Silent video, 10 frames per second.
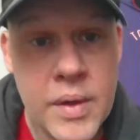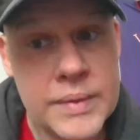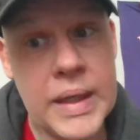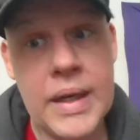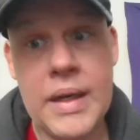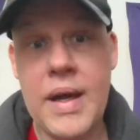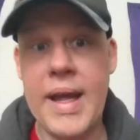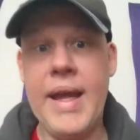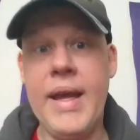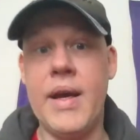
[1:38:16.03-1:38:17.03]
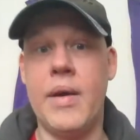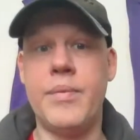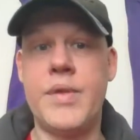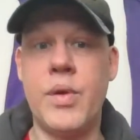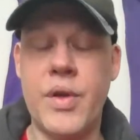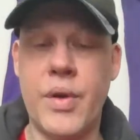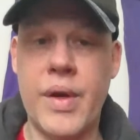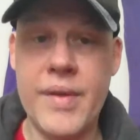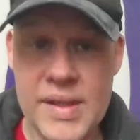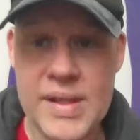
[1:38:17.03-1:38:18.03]
Well, I am to a
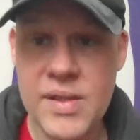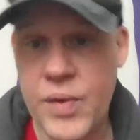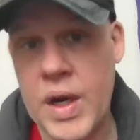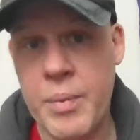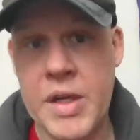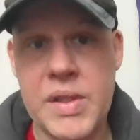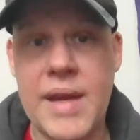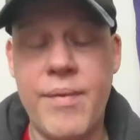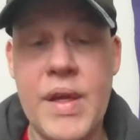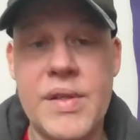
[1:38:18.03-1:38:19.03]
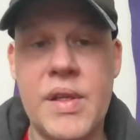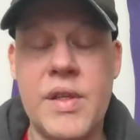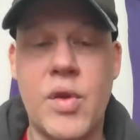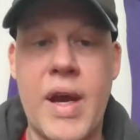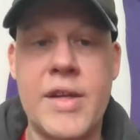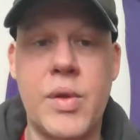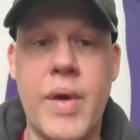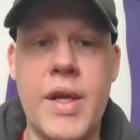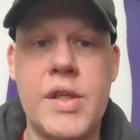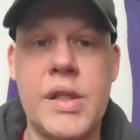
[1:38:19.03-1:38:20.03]
degree. This is very much like Vince in his
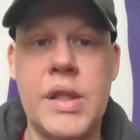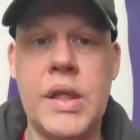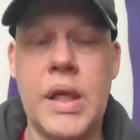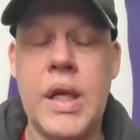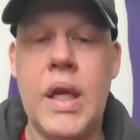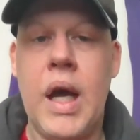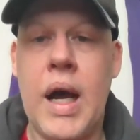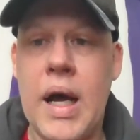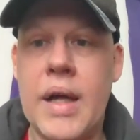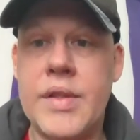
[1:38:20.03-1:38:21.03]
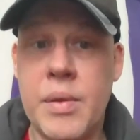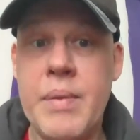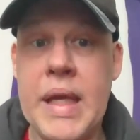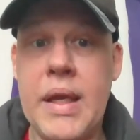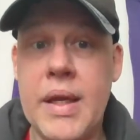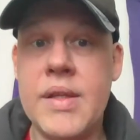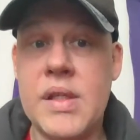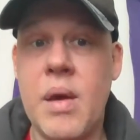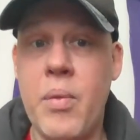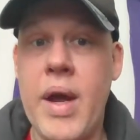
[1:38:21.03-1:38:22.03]
graduation to me. In
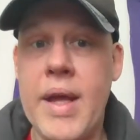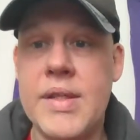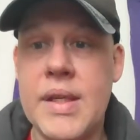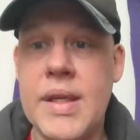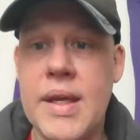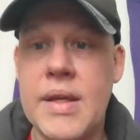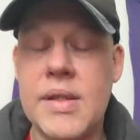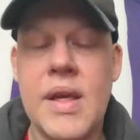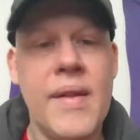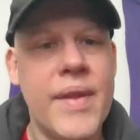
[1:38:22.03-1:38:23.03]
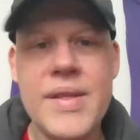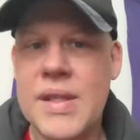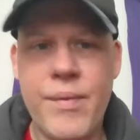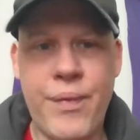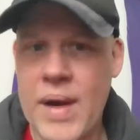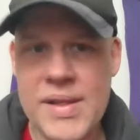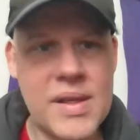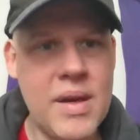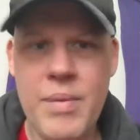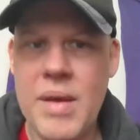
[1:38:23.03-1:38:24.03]
some ways, it is. Listen, Fred's
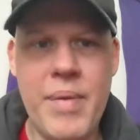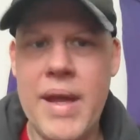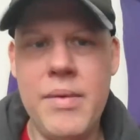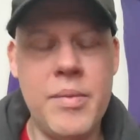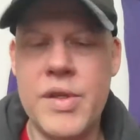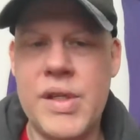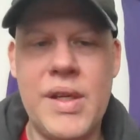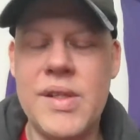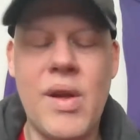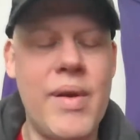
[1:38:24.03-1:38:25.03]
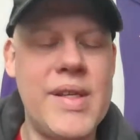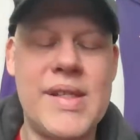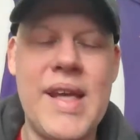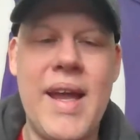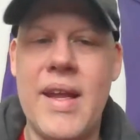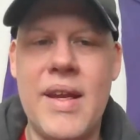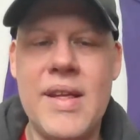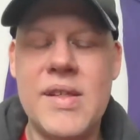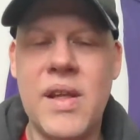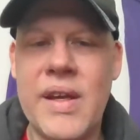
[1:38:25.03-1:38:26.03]
going to be a baby machine. He's already said it.
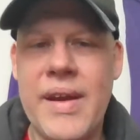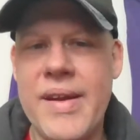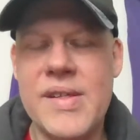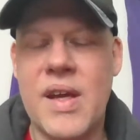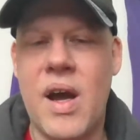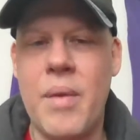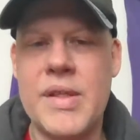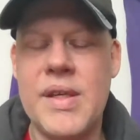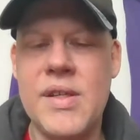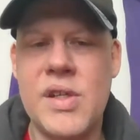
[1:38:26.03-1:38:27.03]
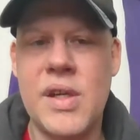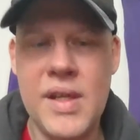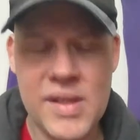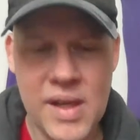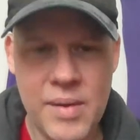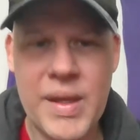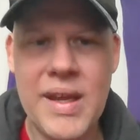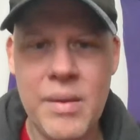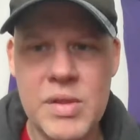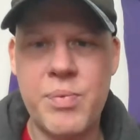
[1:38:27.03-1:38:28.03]
He's looking at it as a competition. He's going to
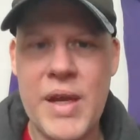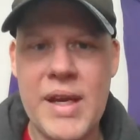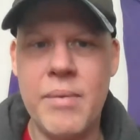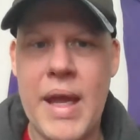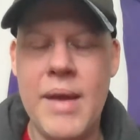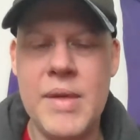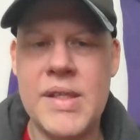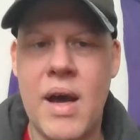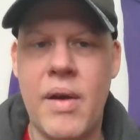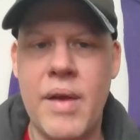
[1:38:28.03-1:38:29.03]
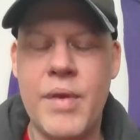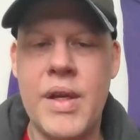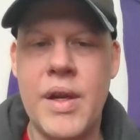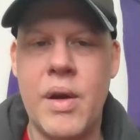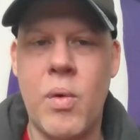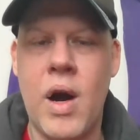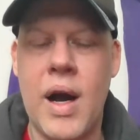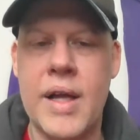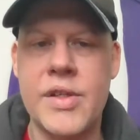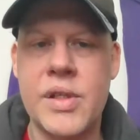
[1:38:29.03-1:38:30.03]
keep spitting babies out every year.
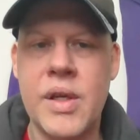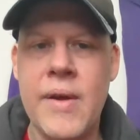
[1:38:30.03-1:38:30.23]
Watch.